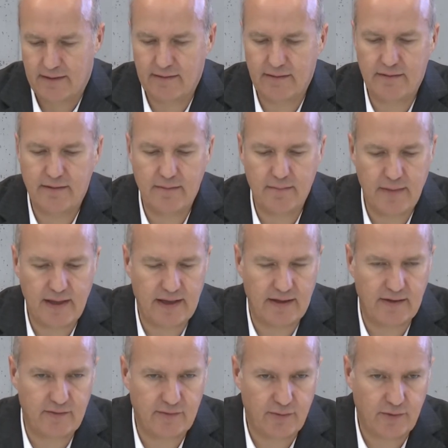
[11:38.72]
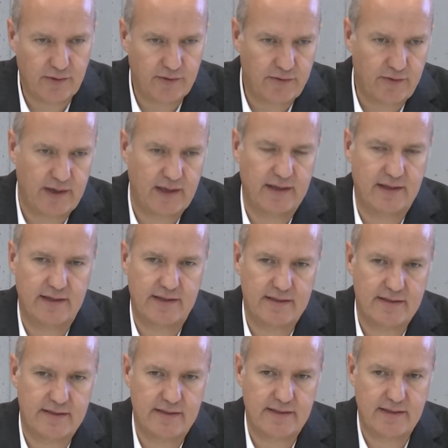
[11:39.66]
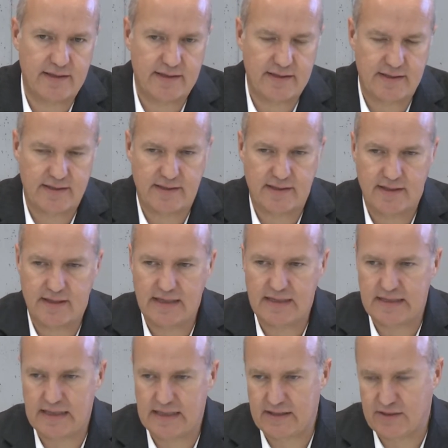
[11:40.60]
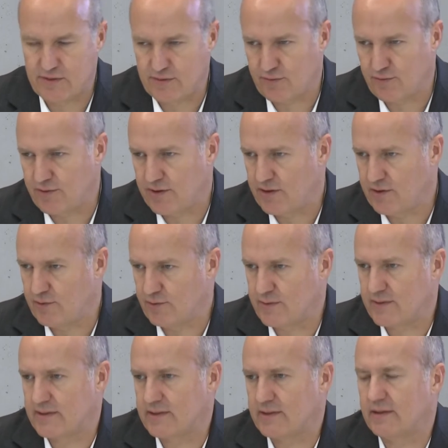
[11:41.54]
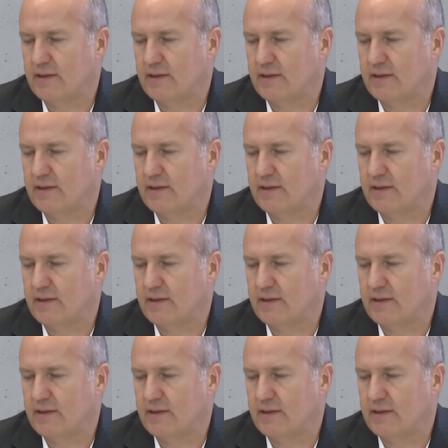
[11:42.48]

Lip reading: demand for credits it tends to reduce.